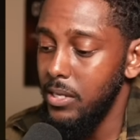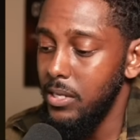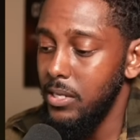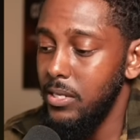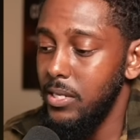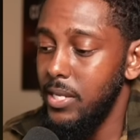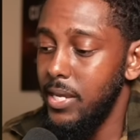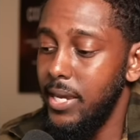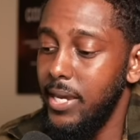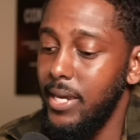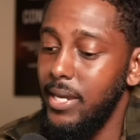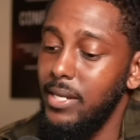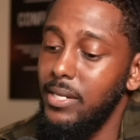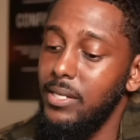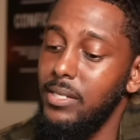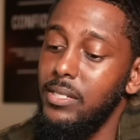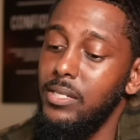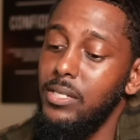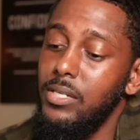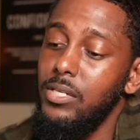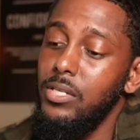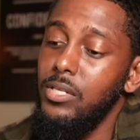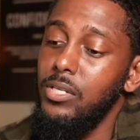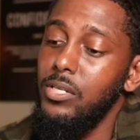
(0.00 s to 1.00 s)
that
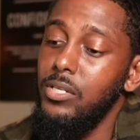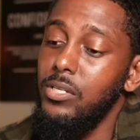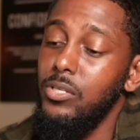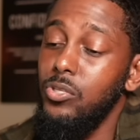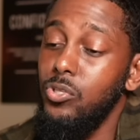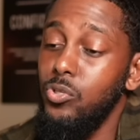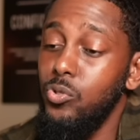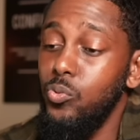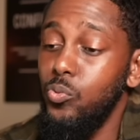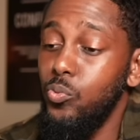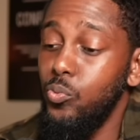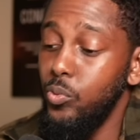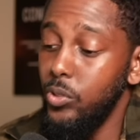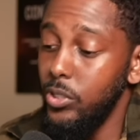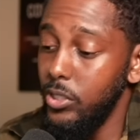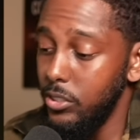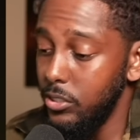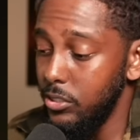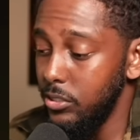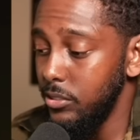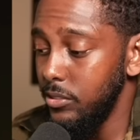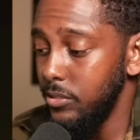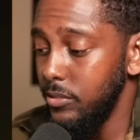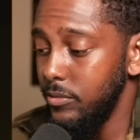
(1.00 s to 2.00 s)
you
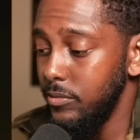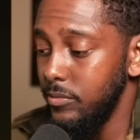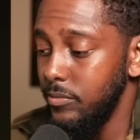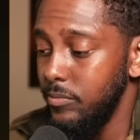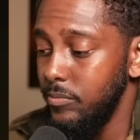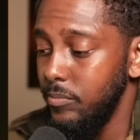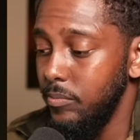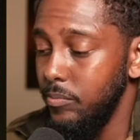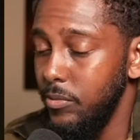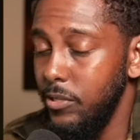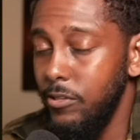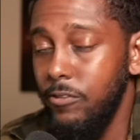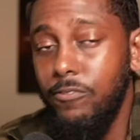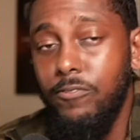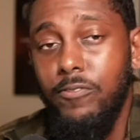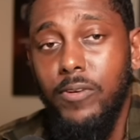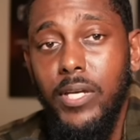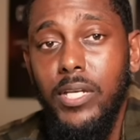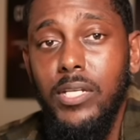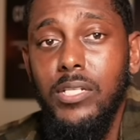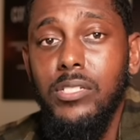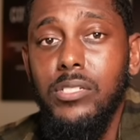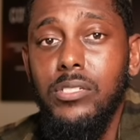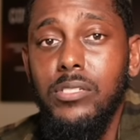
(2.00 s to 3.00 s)
will be
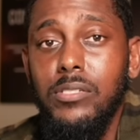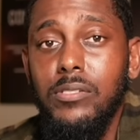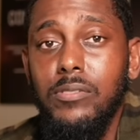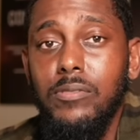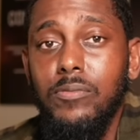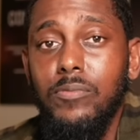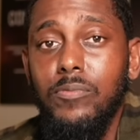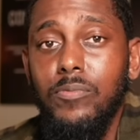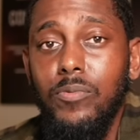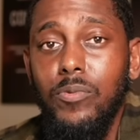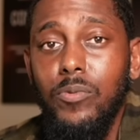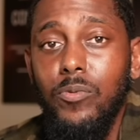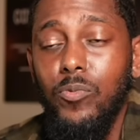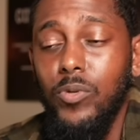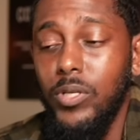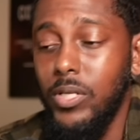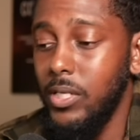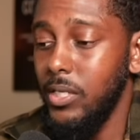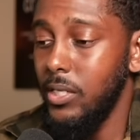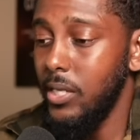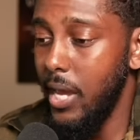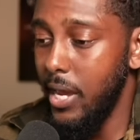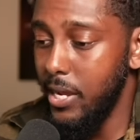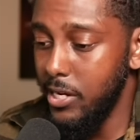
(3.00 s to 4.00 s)
faced with
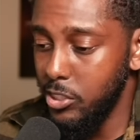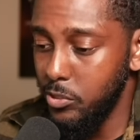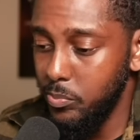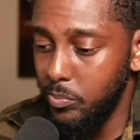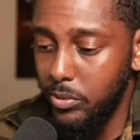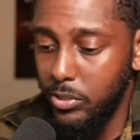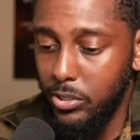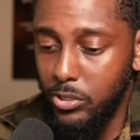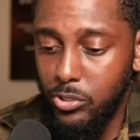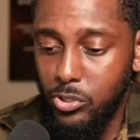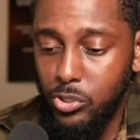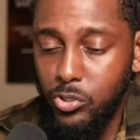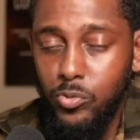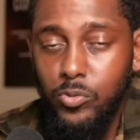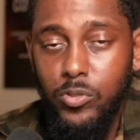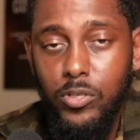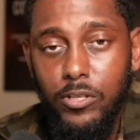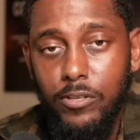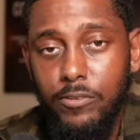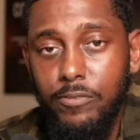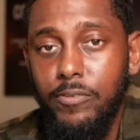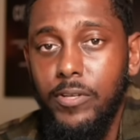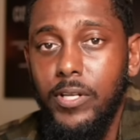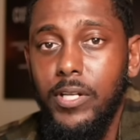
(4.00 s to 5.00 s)
a lot of spiritual
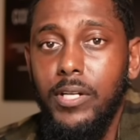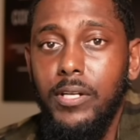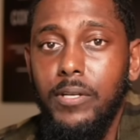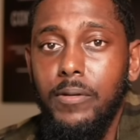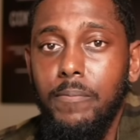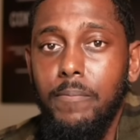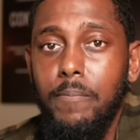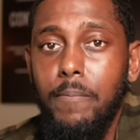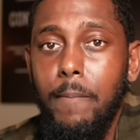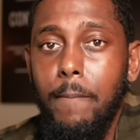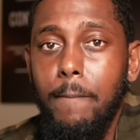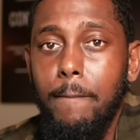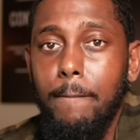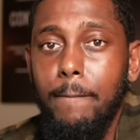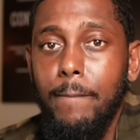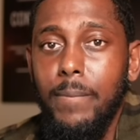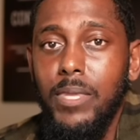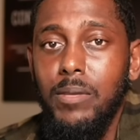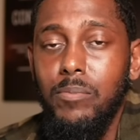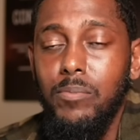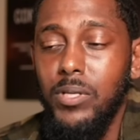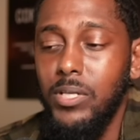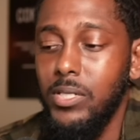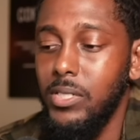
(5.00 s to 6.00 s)
warfare
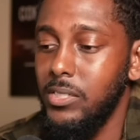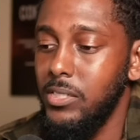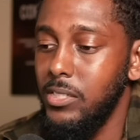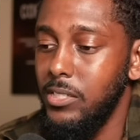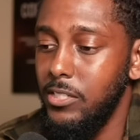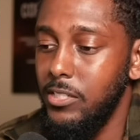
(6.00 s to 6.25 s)
because the